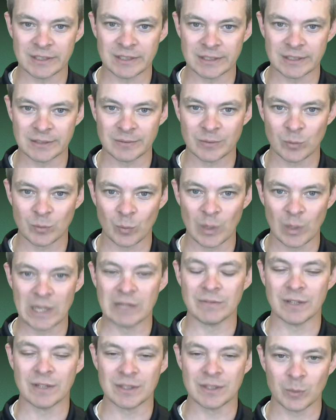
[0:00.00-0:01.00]
to
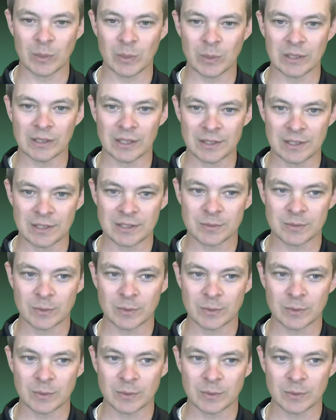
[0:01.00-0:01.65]
reinvent the wheel on this